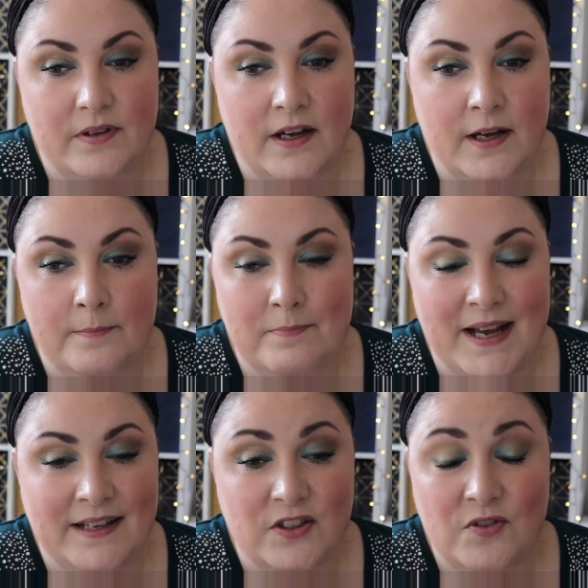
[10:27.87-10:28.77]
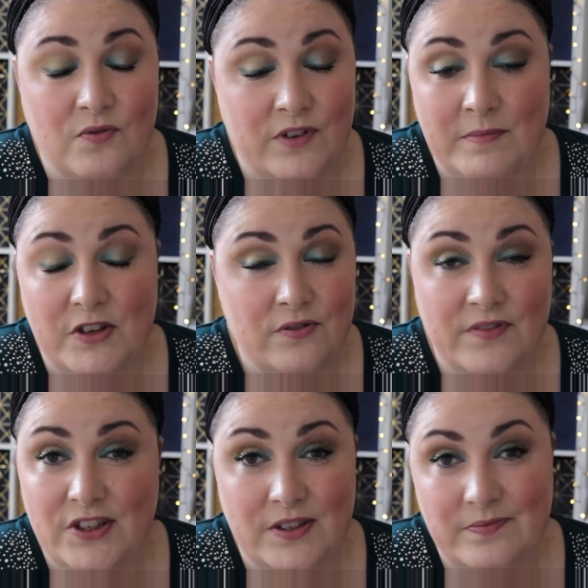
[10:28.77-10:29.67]
and not very much
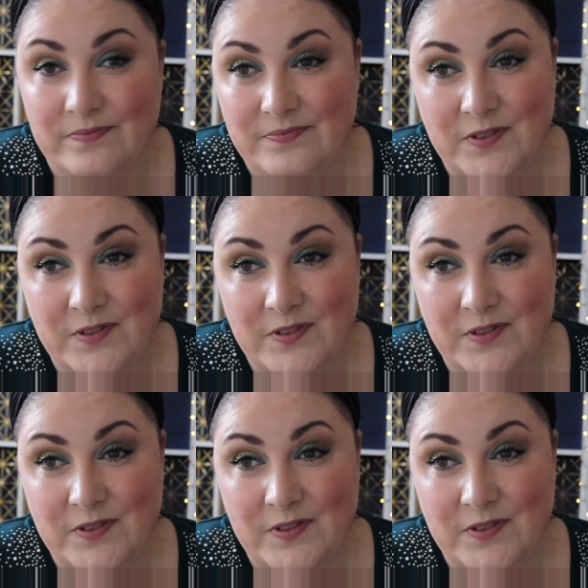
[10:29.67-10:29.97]
revision